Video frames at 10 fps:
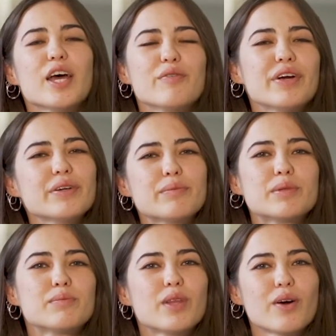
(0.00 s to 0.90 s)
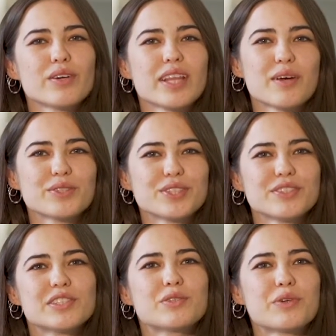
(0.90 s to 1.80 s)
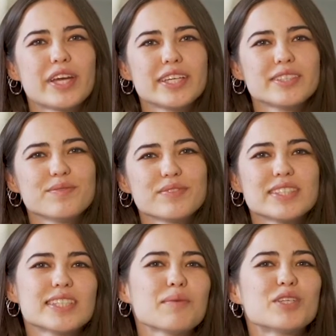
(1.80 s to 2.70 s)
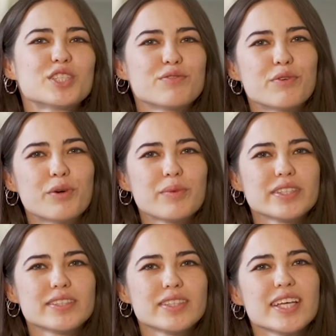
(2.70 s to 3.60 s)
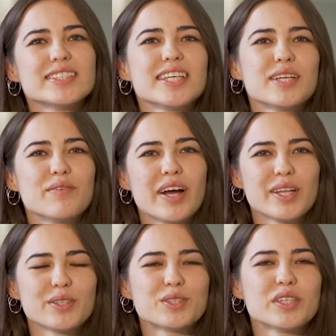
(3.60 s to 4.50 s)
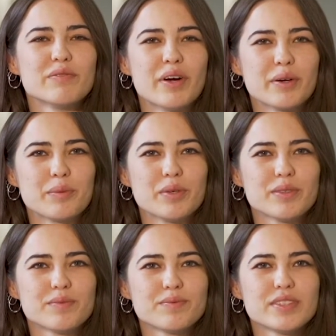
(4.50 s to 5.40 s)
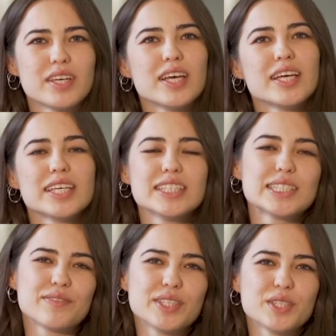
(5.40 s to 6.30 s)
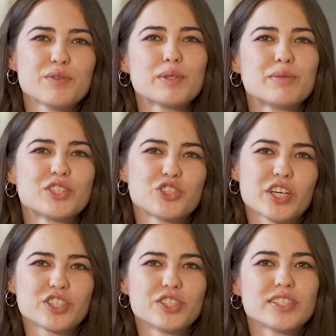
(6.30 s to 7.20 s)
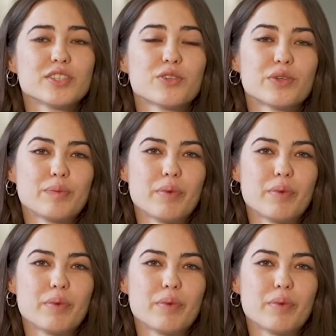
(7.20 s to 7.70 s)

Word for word: A variable block allows you to create, establish a format, and set a value to a variable. This video will be structured into three